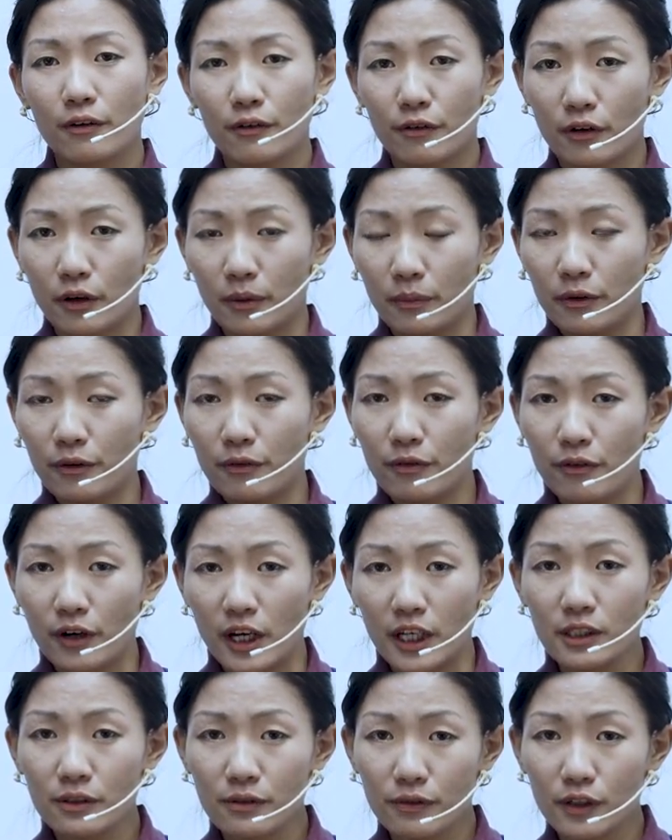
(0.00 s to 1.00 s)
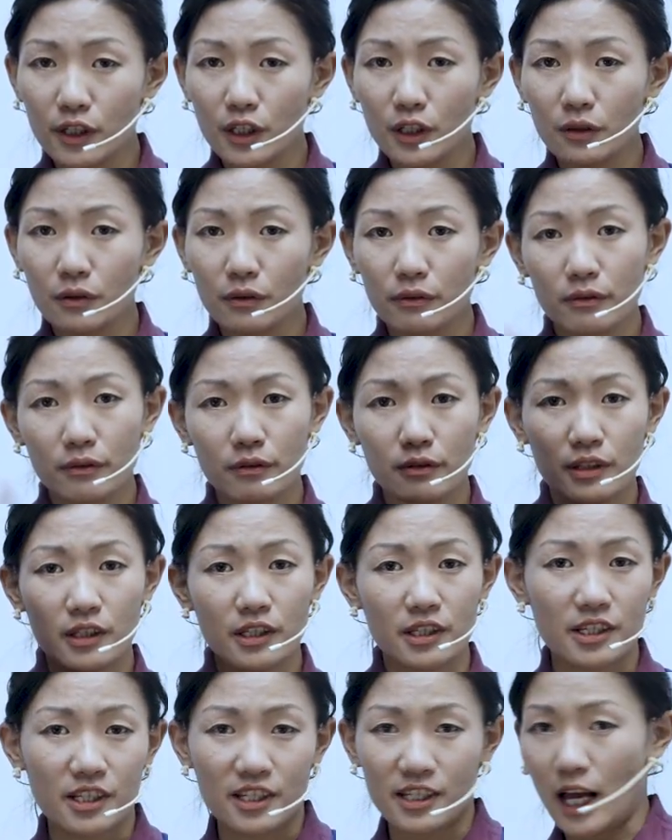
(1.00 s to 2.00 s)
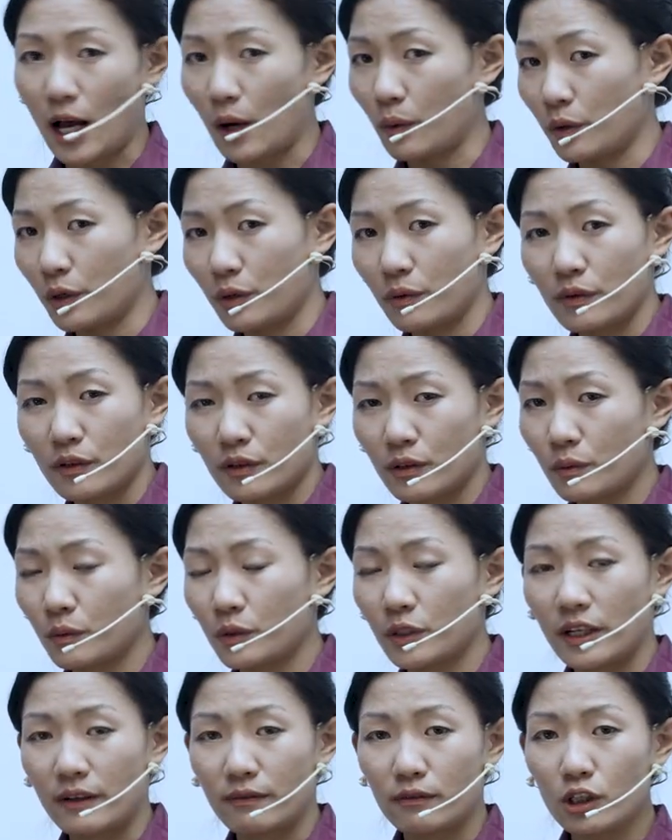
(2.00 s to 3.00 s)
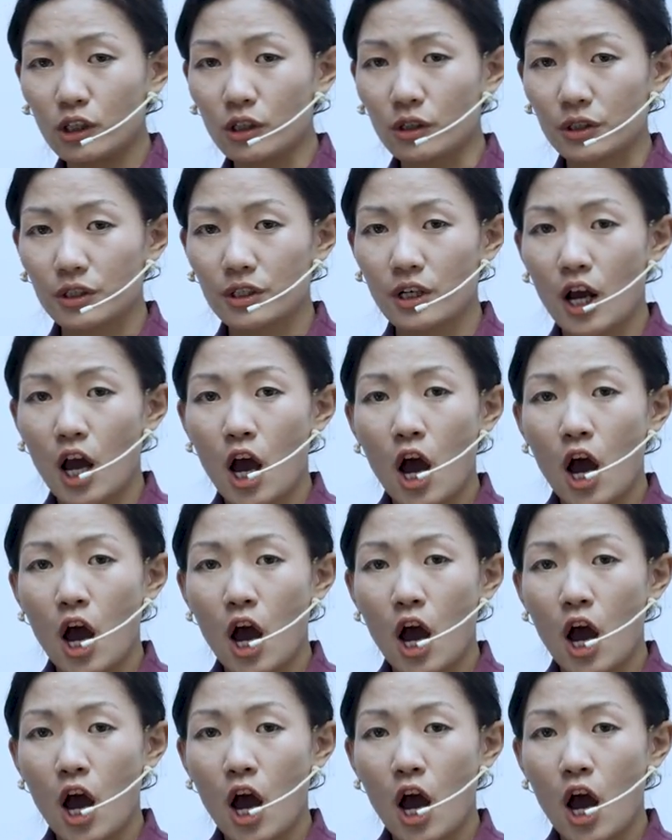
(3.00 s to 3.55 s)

From the front view, this is how it would have looked.